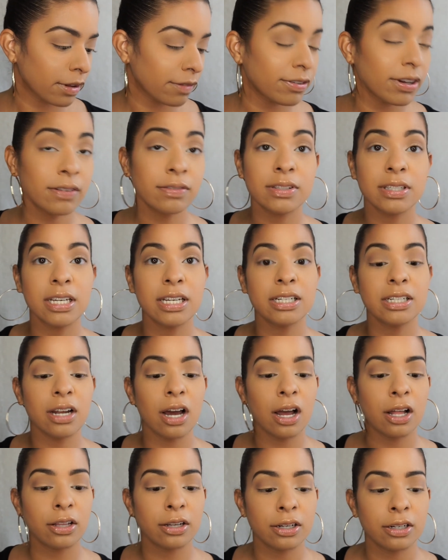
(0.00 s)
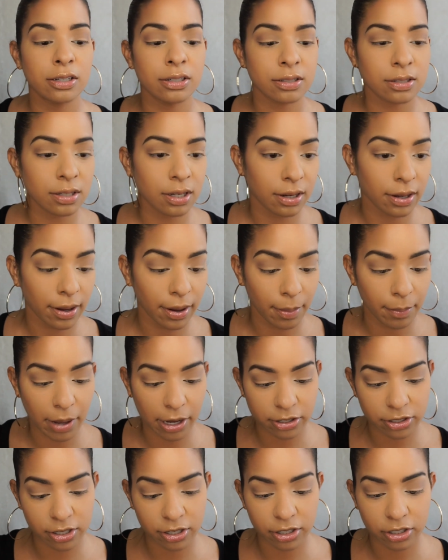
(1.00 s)
$15. I'm
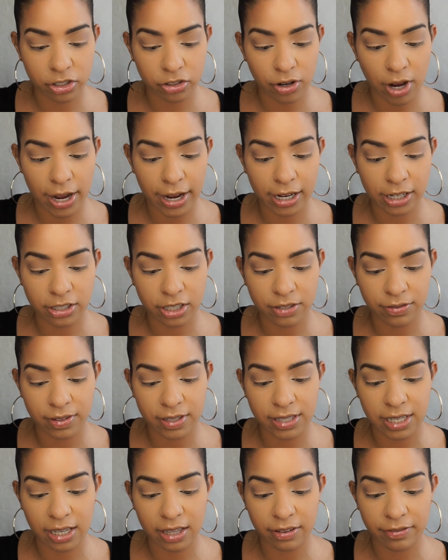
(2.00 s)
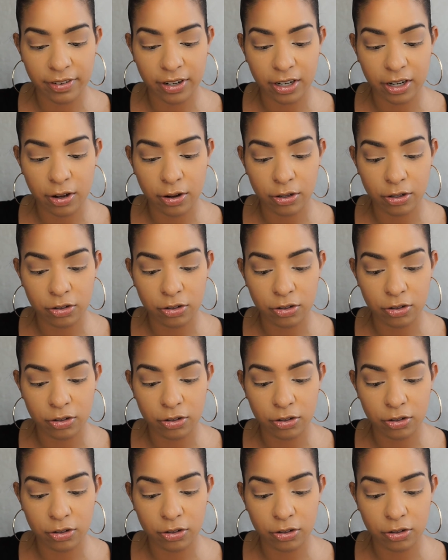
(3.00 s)
actually gonna try it just for the sake of the video.